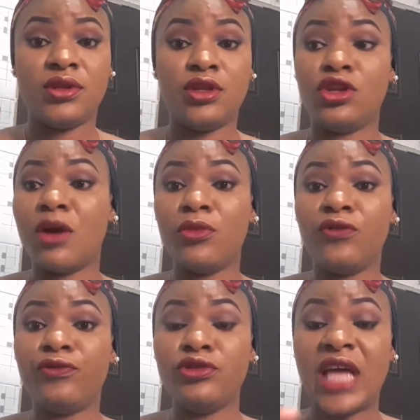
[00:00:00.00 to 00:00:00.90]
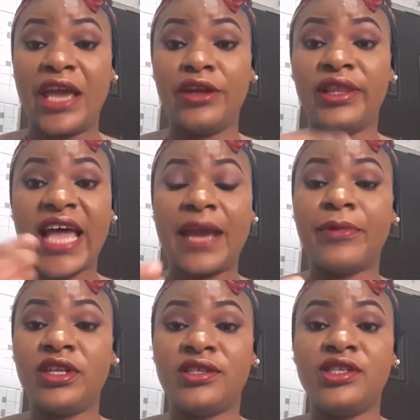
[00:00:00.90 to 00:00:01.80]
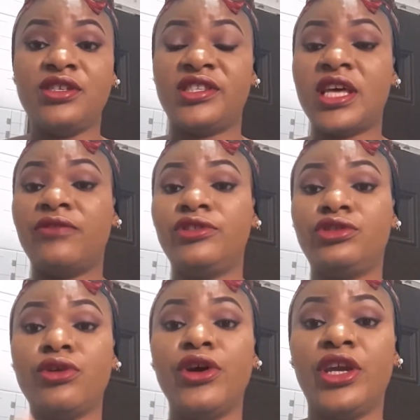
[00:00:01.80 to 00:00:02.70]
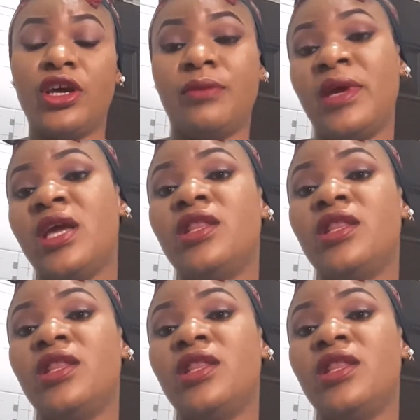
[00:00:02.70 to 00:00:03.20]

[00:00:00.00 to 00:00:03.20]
the normal food that you like, but you see yourself throwing up.